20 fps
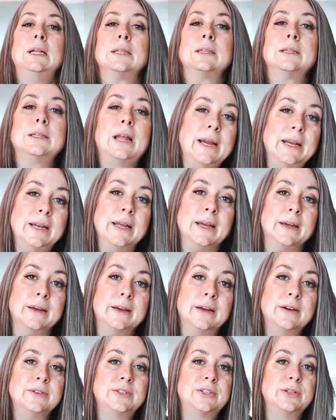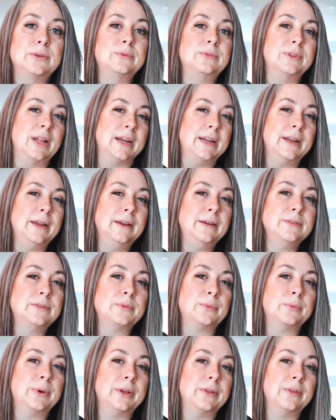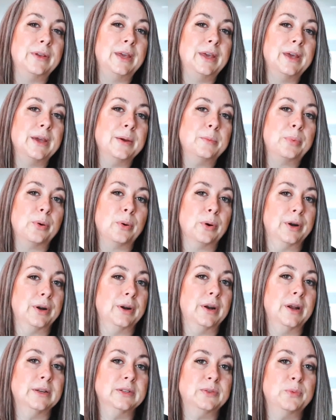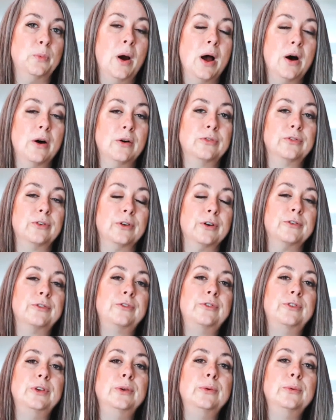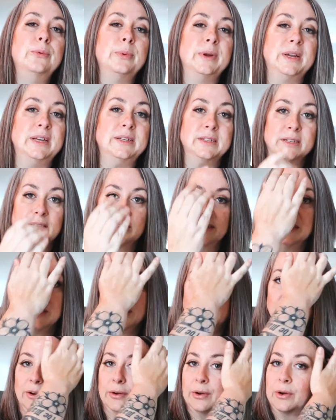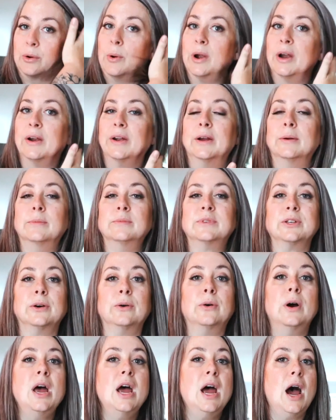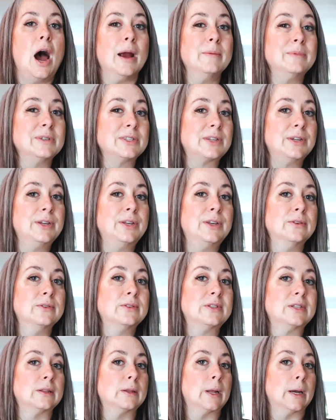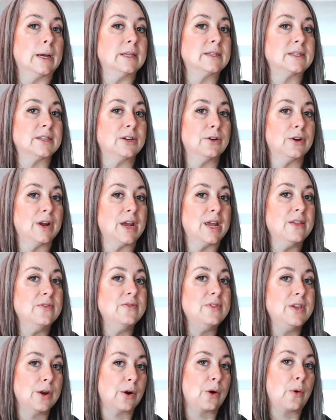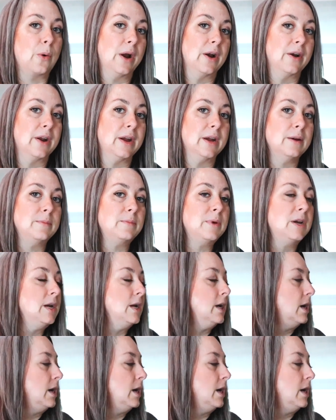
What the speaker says: Lighting. So lighting is really important as well for a few reasons in your aquarium. So I'm just going to use the lights that are in the aquarium.